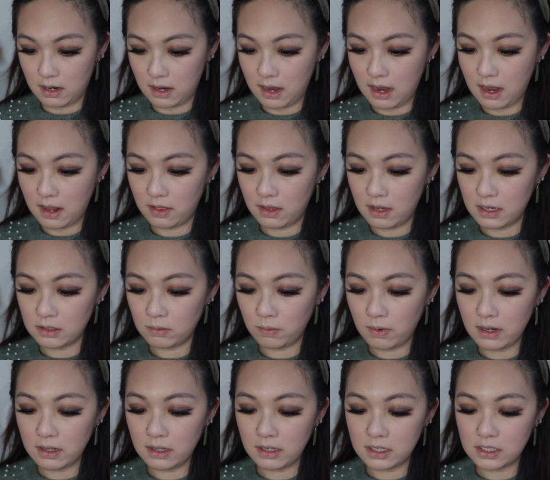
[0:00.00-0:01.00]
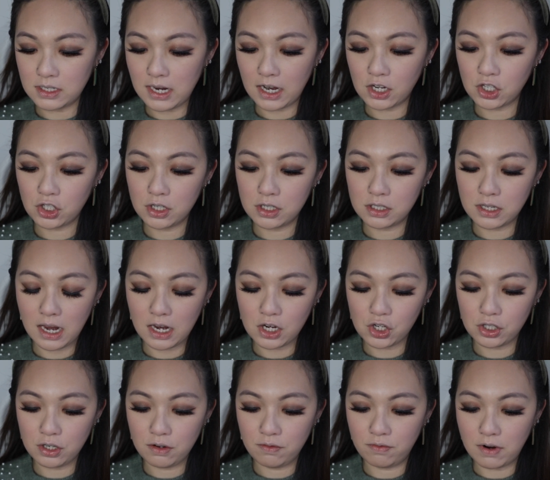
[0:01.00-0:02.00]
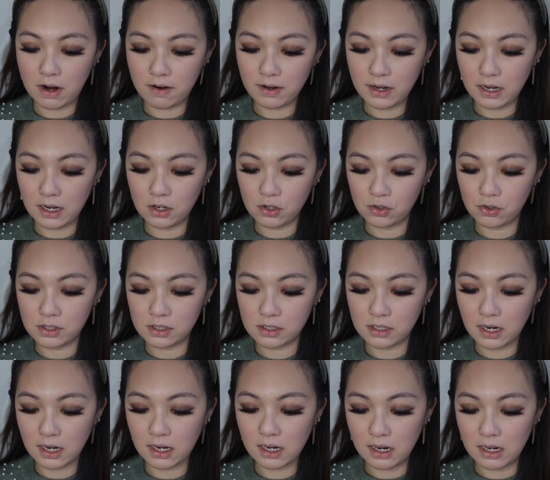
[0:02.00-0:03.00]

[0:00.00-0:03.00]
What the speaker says: And this one, the texture is actually very interesting.